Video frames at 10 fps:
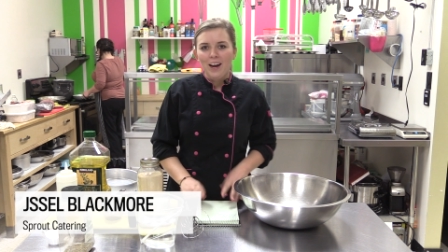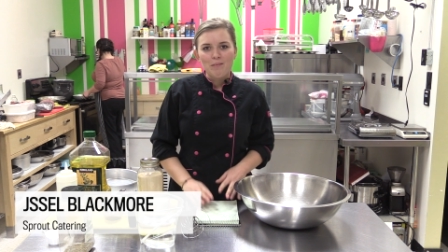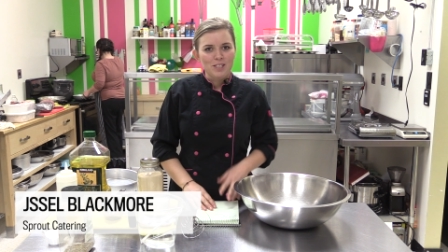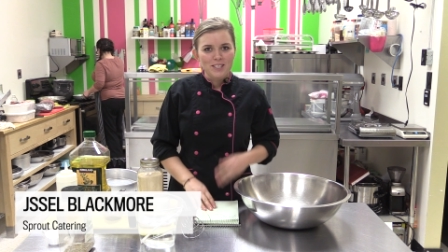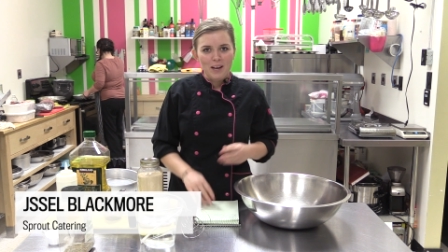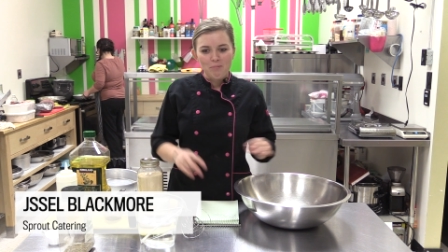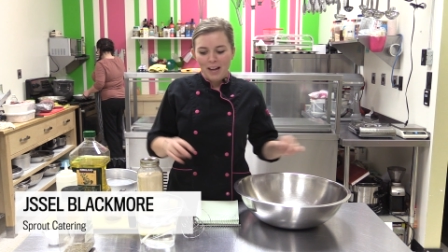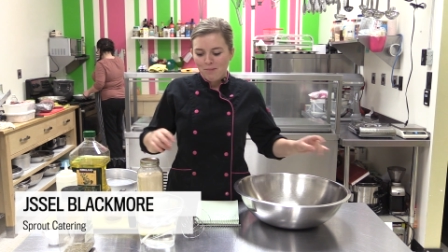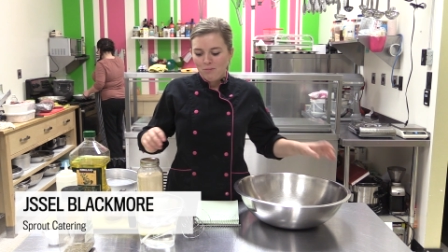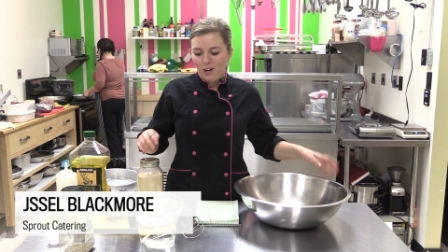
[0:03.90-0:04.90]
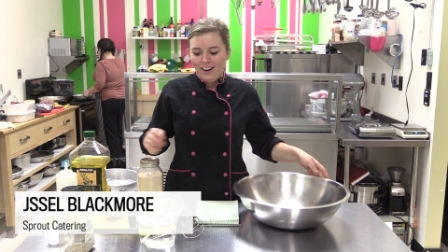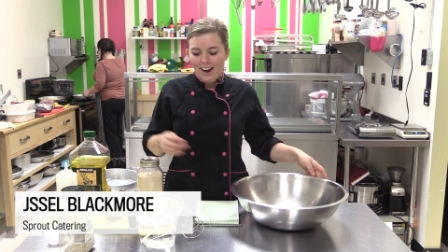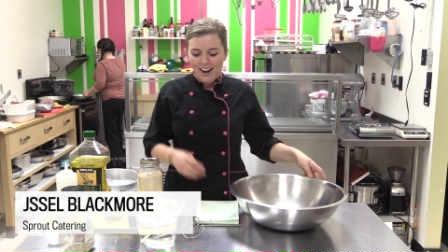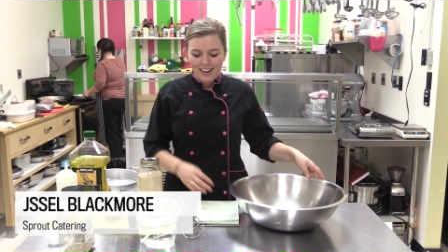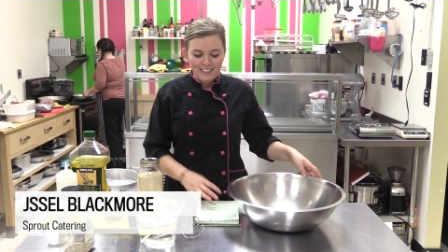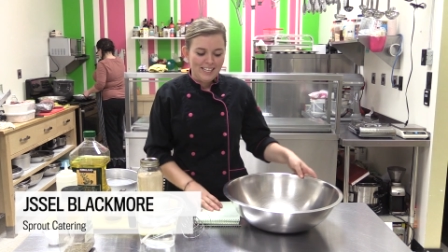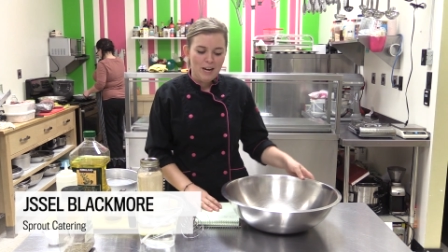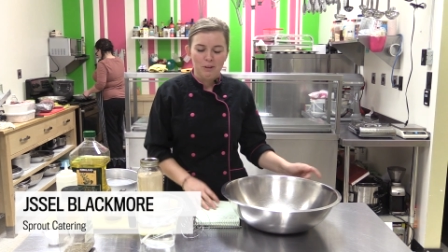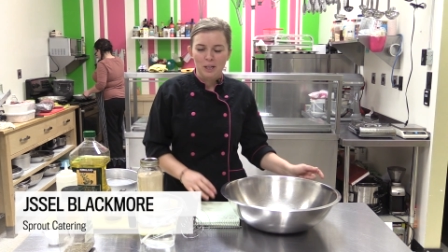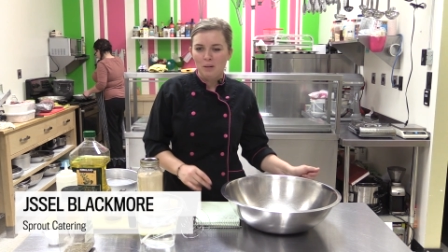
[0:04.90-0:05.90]
I'm Jssel Blackmore, and
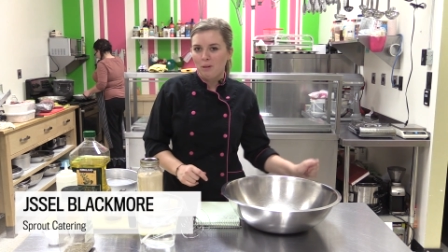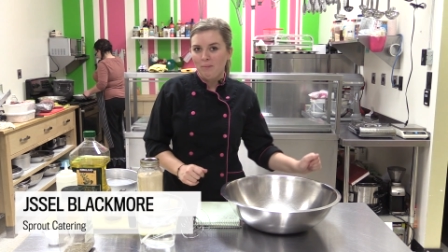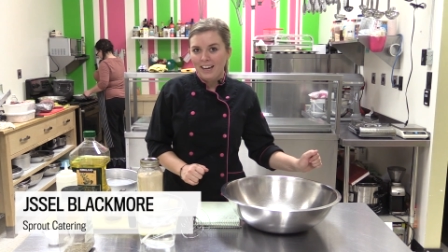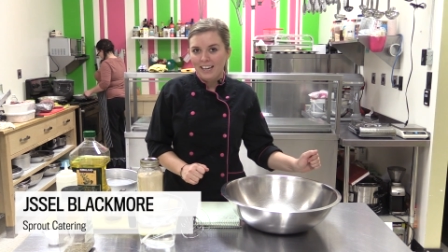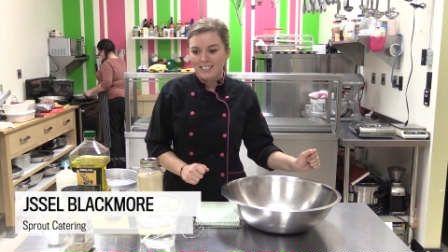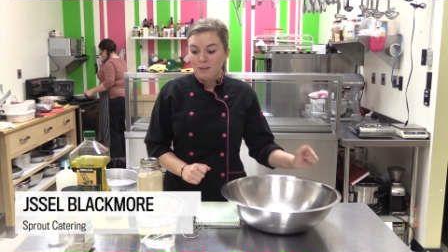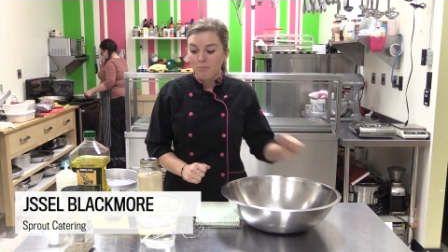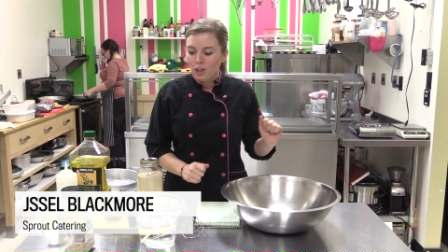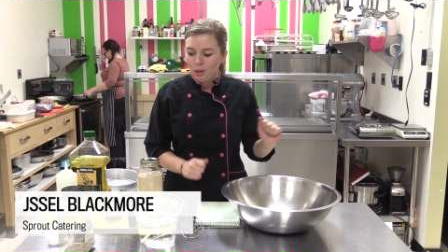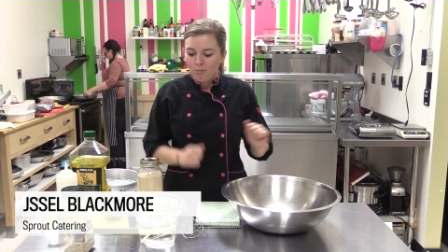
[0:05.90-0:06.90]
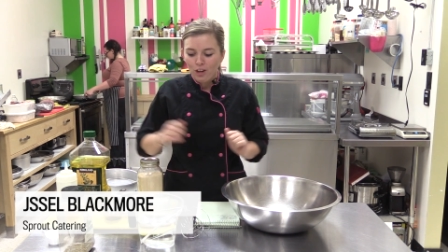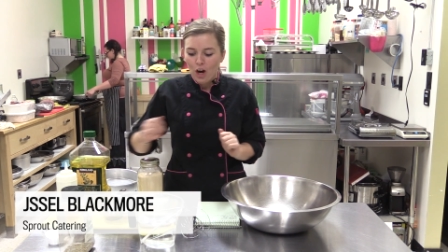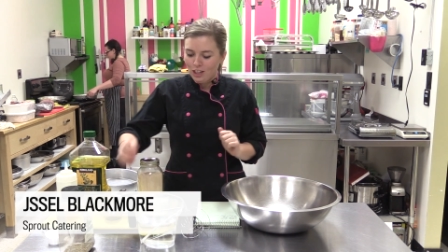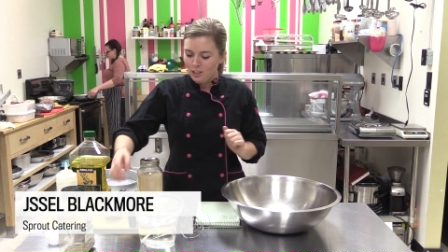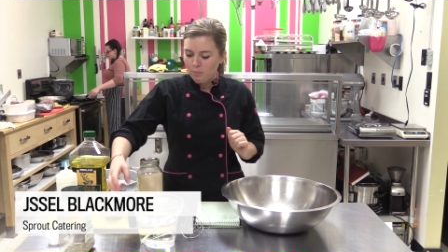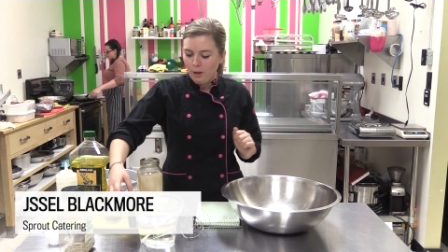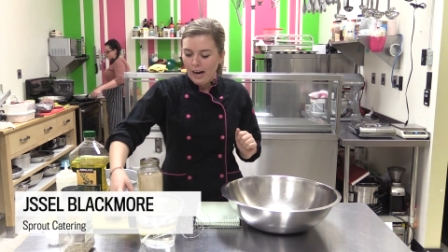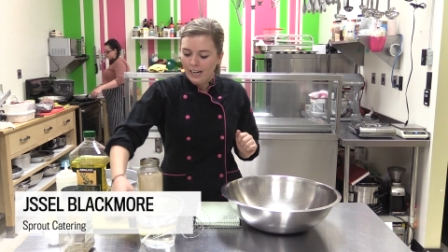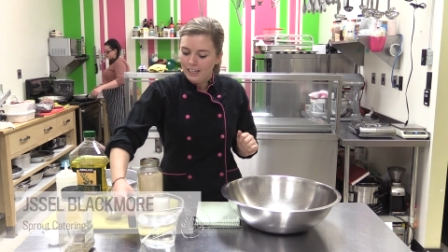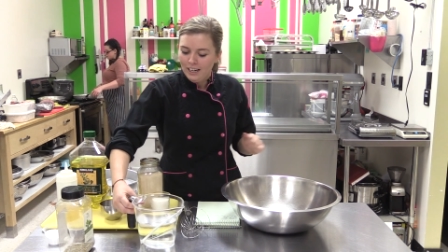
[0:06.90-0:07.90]
today we're going to be making some herb focaccia
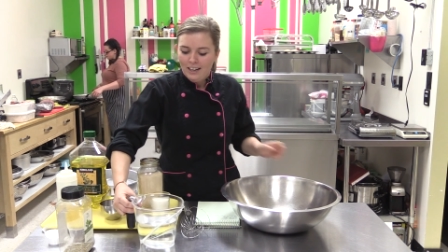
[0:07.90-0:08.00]
bread.